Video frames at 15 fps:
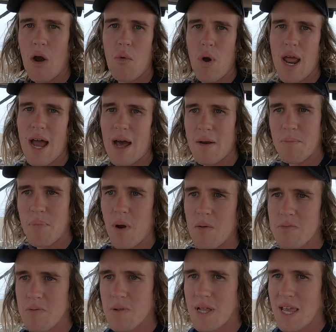around
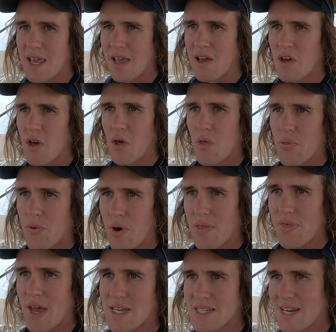probably
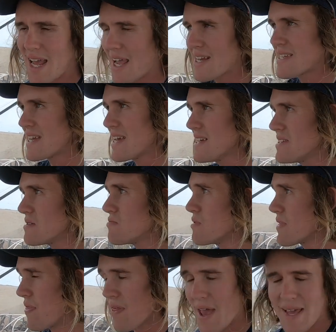3,000 hectares
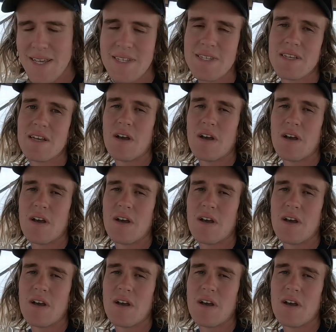with these,